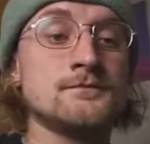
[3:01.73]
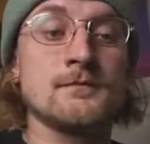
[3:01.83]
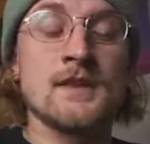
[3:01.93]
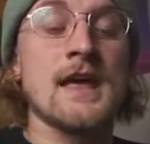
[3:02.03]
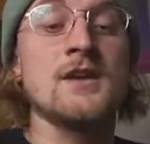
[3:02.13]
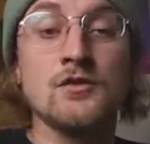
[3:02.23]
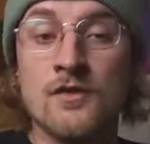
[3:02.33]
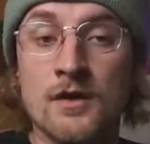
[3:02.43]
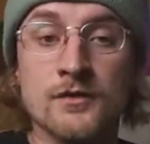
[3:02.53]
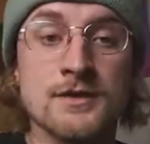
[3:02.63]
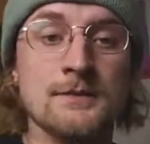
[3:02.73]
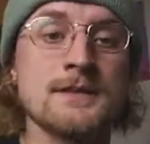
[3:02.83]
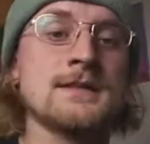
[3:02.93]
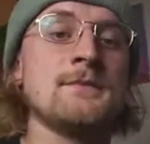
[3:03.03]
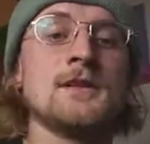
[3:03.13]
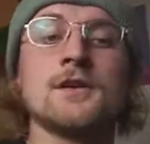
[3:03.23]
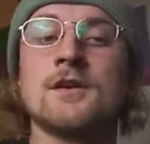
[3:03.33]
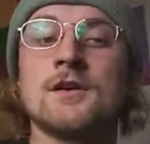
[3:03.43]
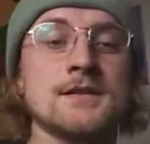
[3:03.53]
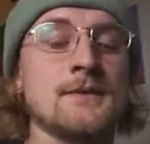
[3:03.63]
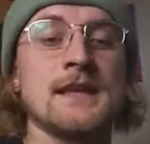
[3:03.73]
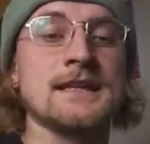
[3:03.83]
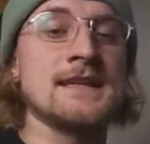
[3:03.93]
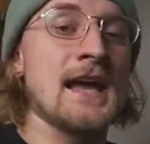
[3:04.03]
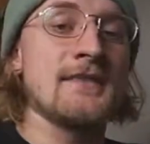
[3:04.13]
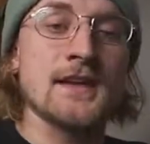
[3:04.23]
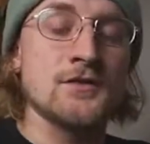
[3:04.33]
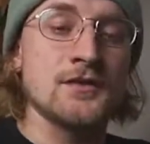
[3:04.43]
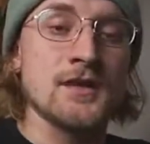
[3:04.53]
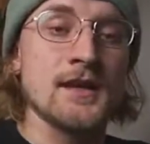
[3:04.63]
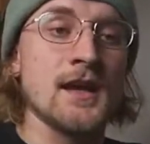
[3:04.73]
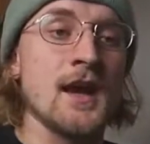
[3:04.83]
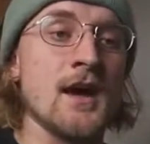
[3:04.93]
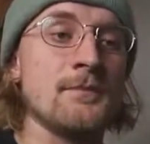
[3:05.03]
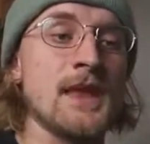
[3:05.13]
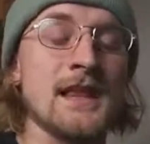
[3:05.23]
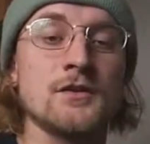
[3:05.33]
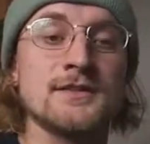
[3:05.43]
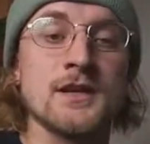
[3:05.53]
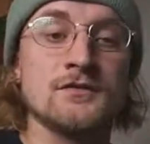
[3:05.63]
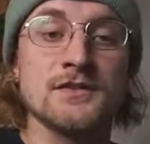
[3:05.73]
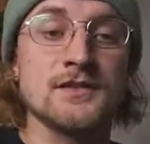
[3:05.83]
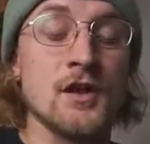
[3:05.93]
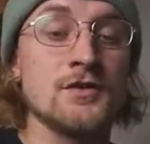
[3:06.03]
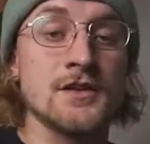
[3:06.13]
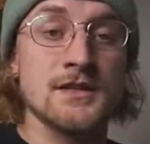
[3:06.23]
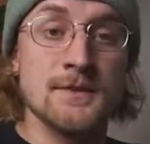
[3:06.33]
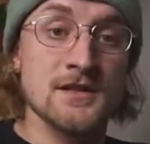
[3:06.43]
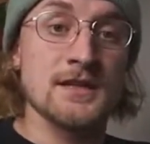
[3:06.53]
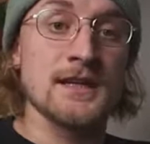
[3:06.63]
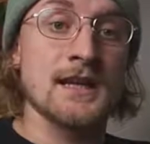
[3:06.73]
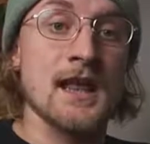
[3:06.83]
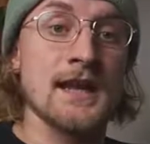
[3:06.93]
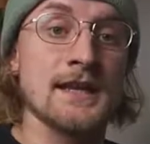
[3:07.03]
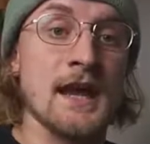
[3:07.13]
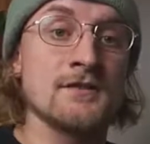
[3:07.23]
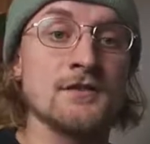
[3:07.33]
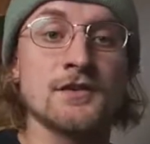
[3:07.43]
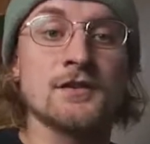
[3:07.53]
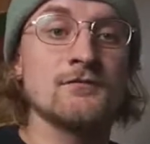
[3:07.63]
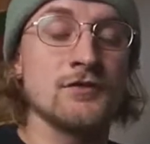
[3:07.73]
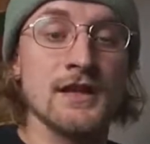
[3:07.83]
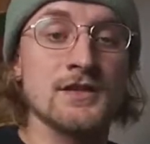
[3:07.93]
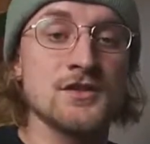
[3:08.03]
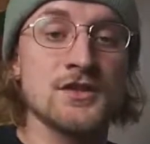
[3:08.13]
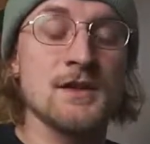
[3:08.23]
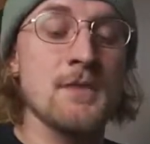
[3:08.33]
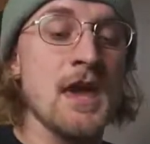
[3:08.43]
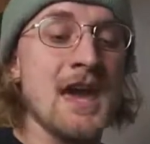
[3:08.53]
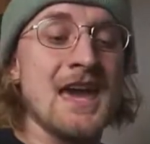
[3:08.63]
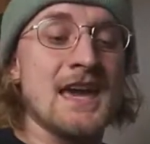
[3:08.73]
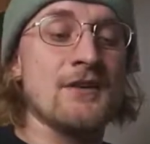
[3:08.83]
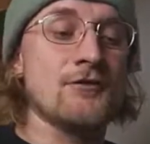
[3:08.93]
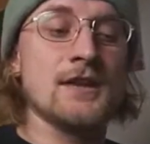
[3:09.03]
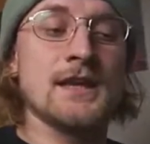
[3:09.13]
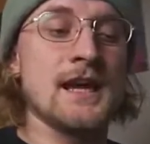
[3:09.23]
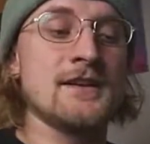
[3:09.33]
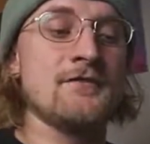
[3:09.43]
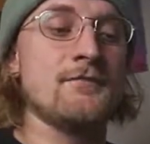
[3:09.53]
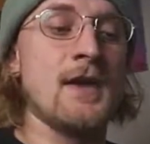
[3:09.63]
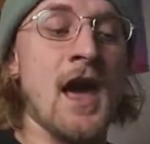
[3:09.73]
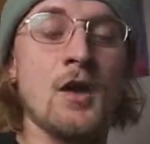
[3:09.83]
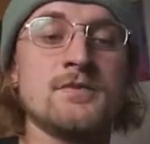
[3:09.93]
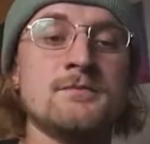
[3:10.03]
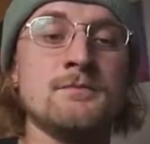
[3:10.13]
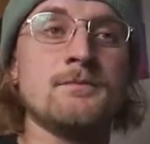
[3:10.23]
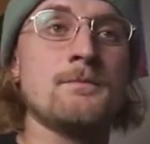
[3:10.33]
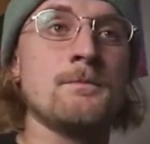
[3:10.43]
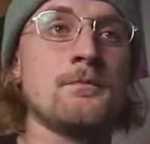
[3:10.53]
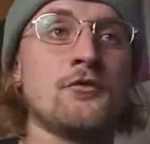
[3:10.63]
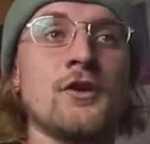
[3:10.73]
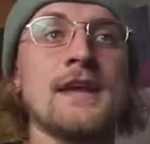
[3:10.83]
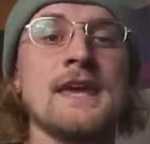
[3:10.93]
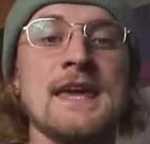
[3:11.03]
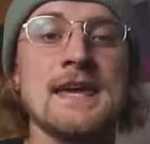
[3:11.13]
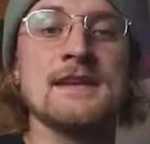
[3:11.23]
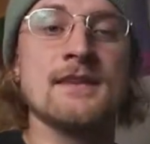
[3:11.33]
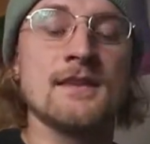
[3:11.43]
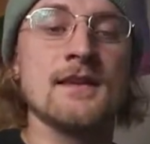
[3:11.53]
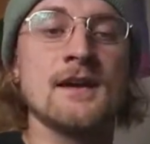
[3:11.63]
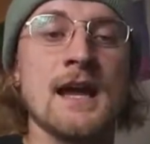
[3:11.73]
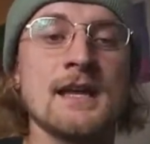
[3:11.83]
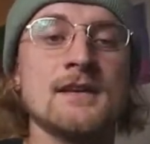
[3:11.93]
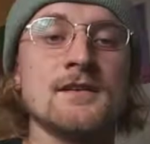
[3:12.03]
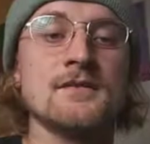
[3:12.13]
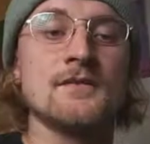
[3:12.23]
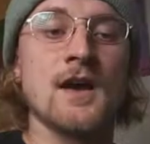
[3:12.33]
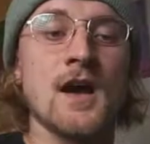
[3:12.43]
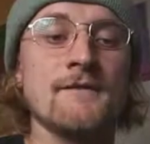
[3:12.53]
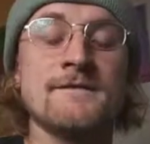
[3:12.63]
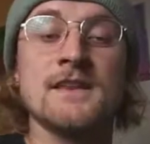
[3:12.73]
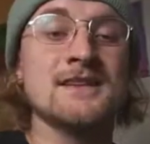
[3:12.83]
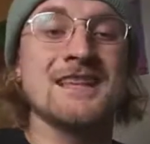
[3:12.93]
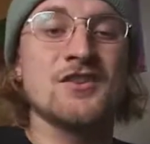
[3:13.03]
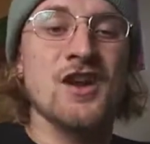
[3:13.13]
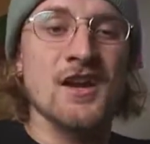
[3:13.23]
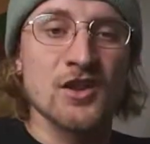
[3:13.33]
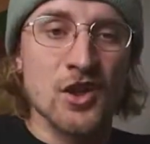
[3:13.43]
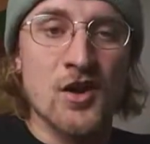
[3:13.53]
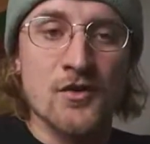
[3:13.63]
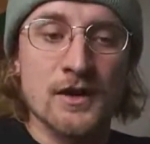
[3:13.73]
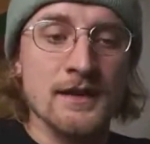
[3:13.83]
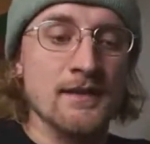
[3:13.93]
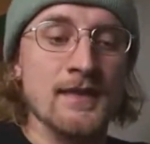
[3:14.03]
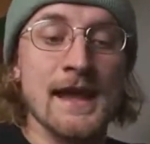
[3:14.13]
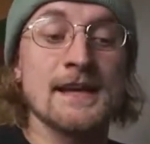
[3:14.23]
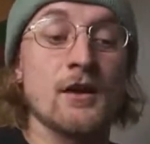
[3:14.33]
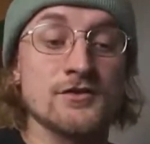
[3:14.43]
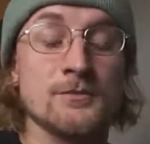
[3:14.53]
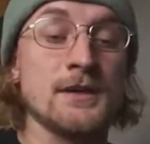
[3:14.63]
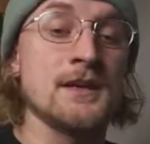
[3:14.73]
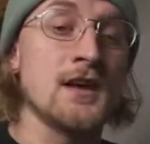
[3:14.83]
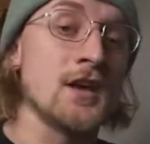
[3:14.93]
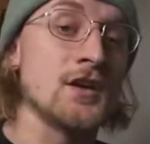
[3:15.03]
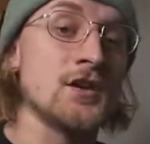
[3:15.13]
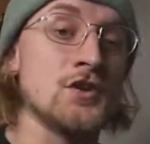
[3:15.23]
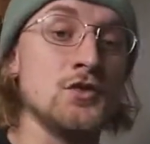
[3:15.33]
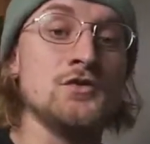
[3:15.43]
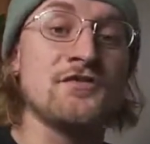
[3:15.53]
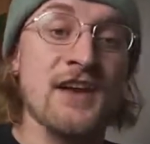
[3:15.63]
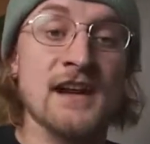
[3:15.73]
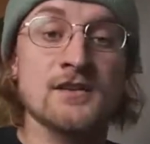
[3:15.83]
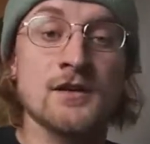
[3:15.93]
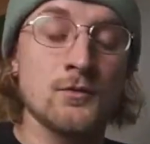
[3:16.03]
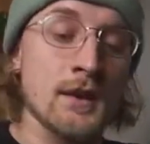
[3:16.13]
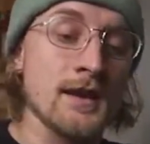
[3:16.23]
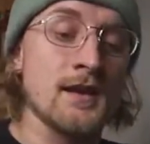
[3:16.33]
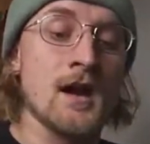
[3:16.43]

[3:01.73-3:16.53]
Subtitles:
that you've gone through something similar or something like that. That usually, that little self-disclosure, especially in a client counselor relationship, it really kind of helps bring in the kind of feeling that they're not alone. And that can also be a huge factor when